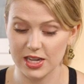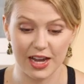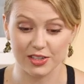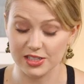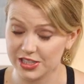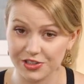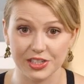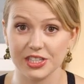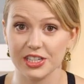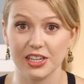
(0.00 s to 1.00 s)
I could
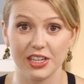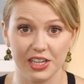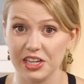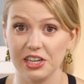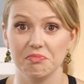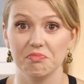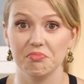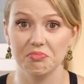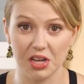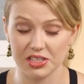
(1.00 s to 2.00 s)
seriously eat it
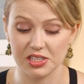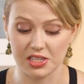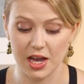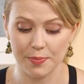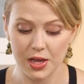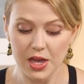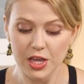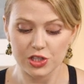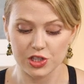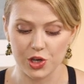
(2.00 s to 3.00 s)
nonstop.
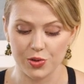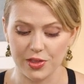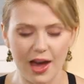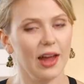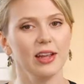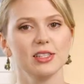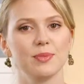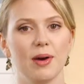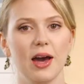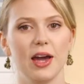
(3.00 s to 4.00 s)
So that
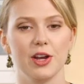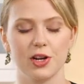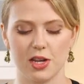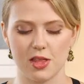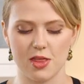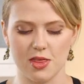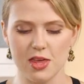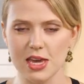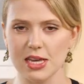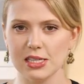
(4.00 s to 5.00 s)
inspired
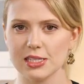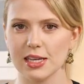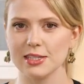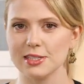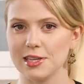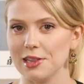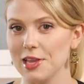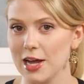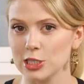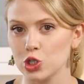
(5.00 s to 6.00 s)
this
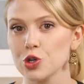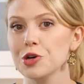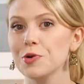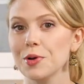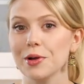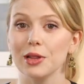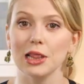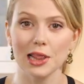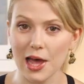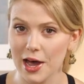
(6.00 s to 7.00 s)
cilantro
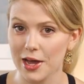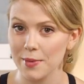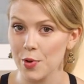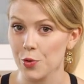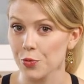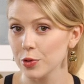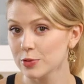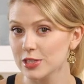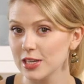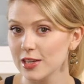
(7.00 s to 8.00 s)
lime
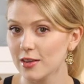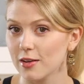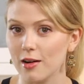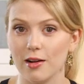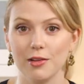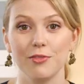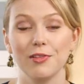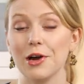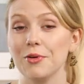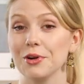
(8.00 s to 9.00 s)
roasted
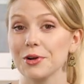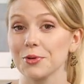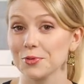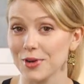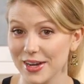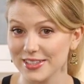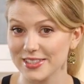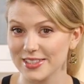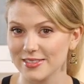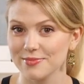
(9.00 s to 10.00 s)
cauliflower
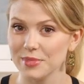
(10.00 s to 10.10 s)
rice.